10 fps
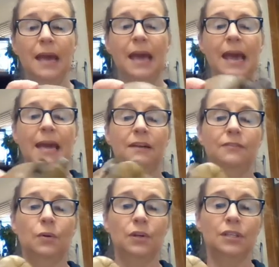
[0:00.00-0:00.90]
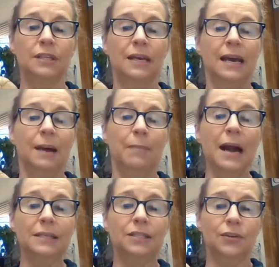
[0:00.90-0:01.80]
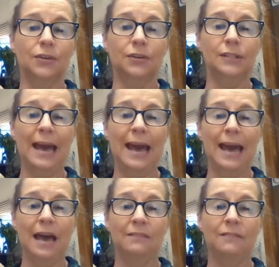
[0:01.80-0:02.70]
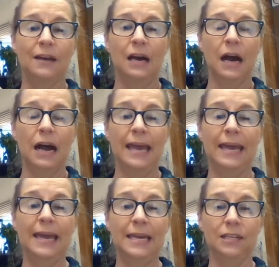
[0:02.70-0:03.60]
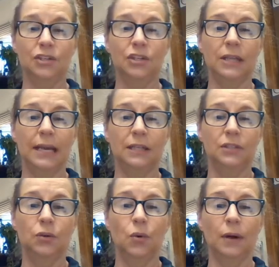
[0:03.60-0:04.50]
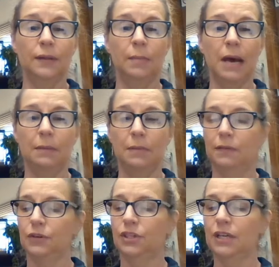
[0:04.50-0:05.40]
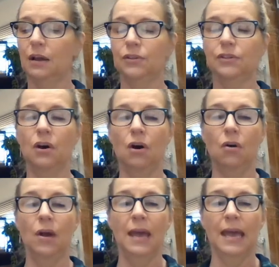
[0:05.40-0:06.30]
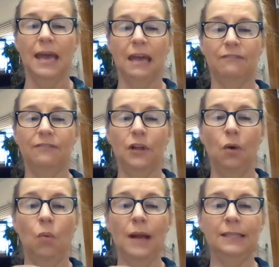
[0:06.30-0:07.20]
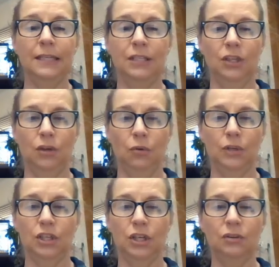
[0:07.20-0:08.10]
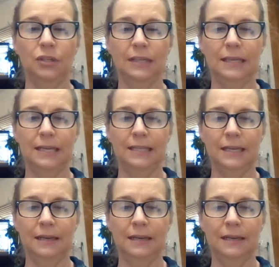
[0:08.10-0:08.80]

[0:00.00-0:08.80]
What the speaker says: And of course, box turtles have a hinge like a door on the bottom of their shell. So if Flo wanted to, which she usually doesn't,